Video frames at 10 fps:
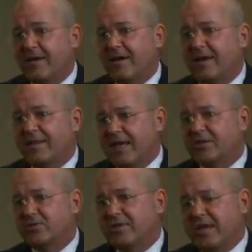The
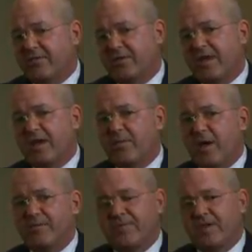industry, if you think
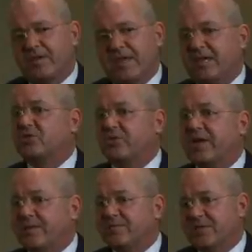about the
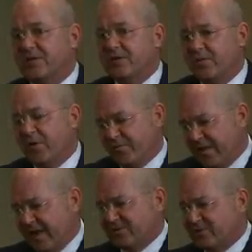extremes, you know, you put
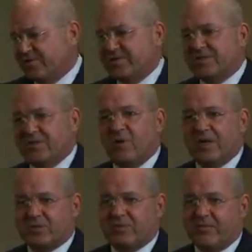financial services in
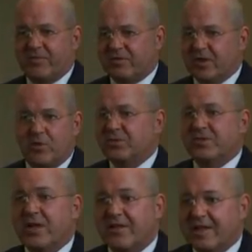one extreme using almost
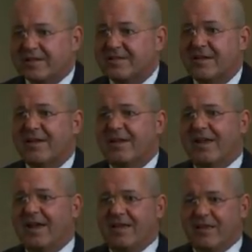none of this,
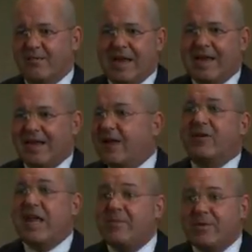and the media and
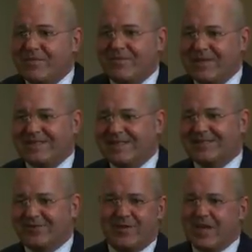entertainment
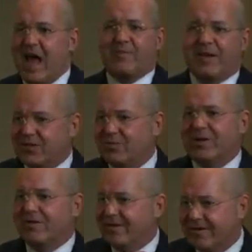business sort of adapting
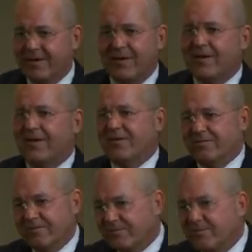Twitter and, you
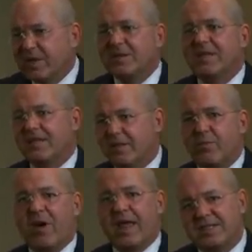know, building the
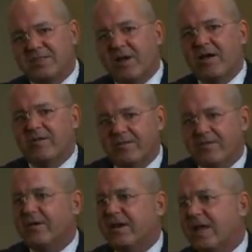brands around
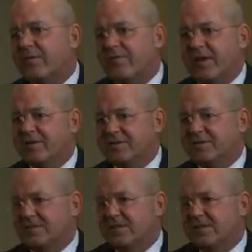entertainment figures.